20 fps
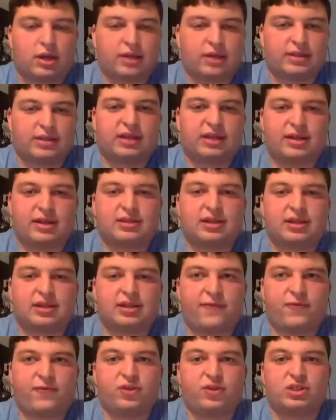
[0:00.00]
excited as I
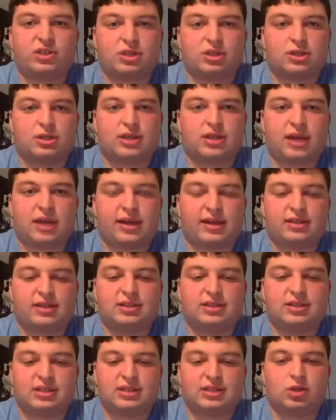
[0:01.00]
am for this series, I can
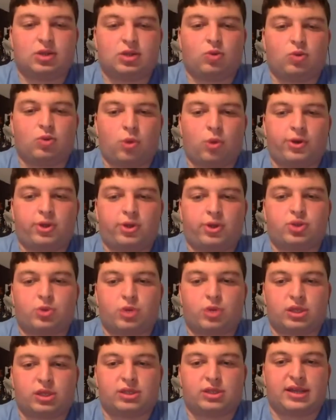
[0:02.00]
see the Warriors
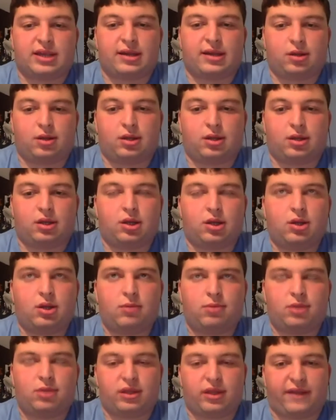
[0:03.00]
winning this handily
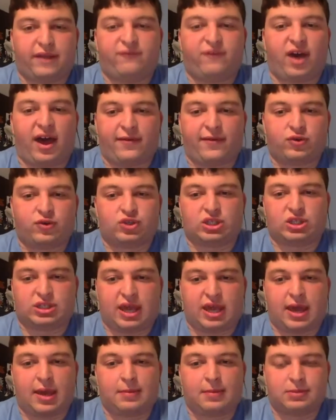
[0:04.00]
in like 5 or 6
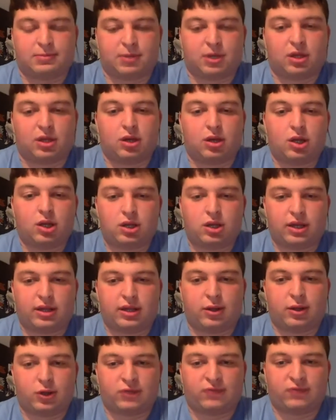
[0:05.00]
games, but in
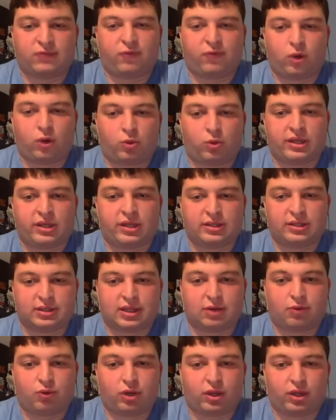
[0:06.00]
those 4 wins,
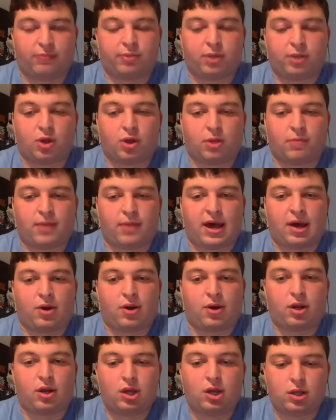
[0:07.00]
they really blow them
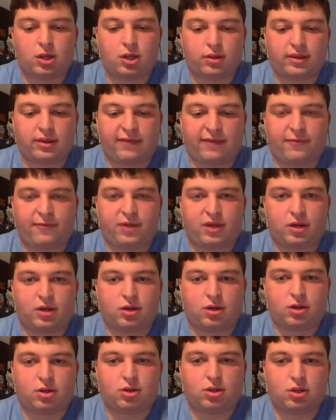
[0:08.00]
out.
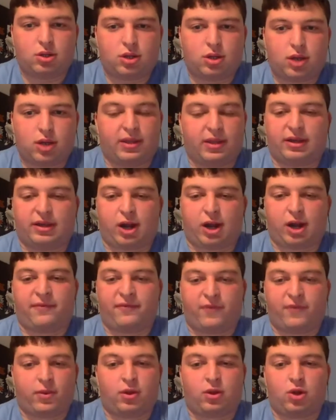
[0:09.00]
They're coming
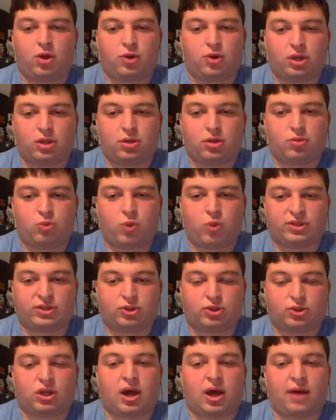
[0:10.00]
from the loaded
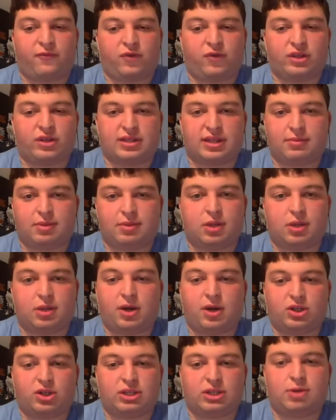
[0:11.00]
Western Conference, and they've been the
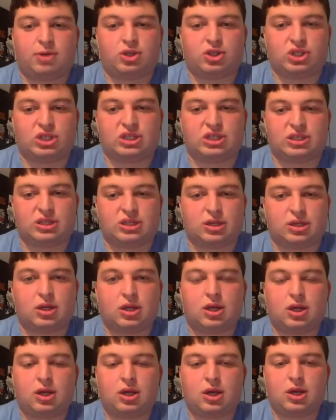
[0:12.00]
better team all season.
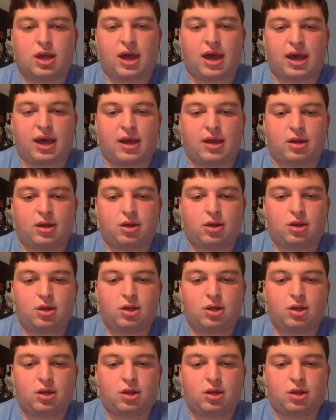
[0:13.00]
And